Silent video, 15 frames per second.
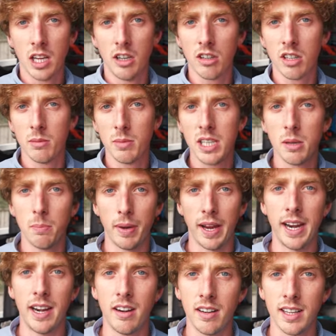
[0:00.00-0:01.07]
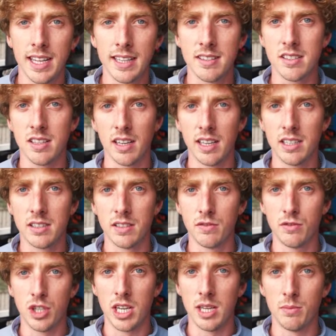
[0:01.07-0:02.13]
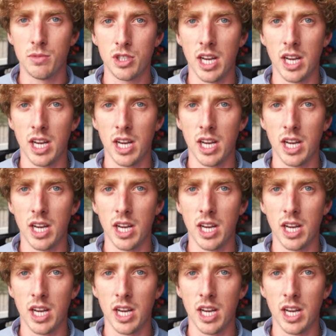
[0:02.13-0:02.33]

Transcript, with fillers: you're going to be compared against the likes of James